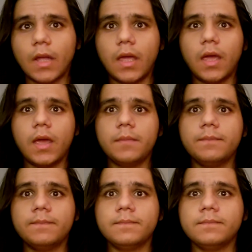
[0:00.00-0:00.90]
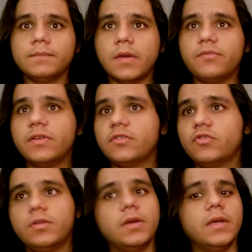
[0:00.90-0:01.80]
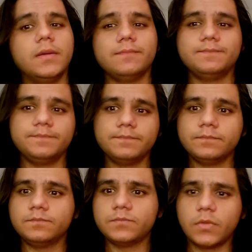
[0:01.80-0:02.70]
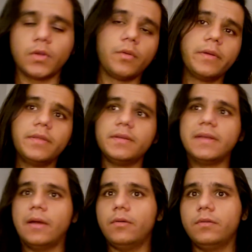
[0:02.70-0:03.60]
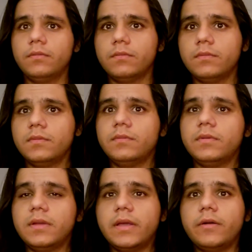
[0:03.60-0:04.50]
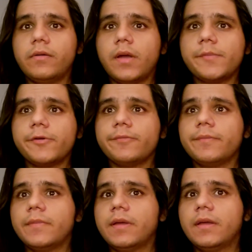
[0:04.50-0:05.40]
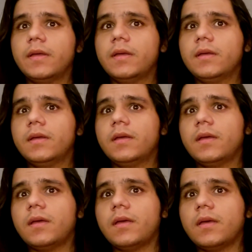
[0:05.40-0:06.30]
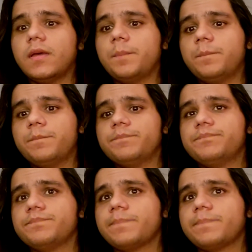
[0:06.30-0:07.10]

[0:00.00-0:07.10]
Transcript: I'm officially throwing in the towel with NaNoWriMo. Um,